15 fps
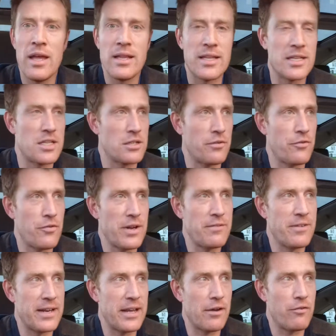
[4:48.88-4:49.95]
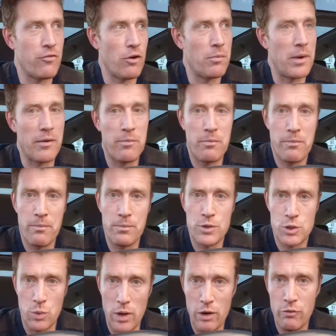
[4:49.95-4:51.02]
This is a free video from a
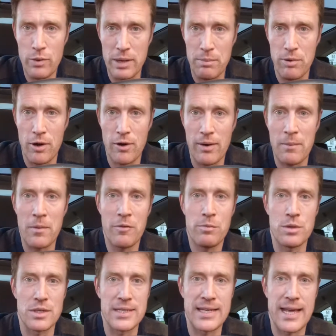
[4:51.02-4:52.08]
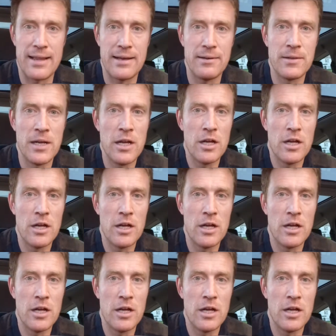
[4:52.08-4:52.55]
12-week program I've put together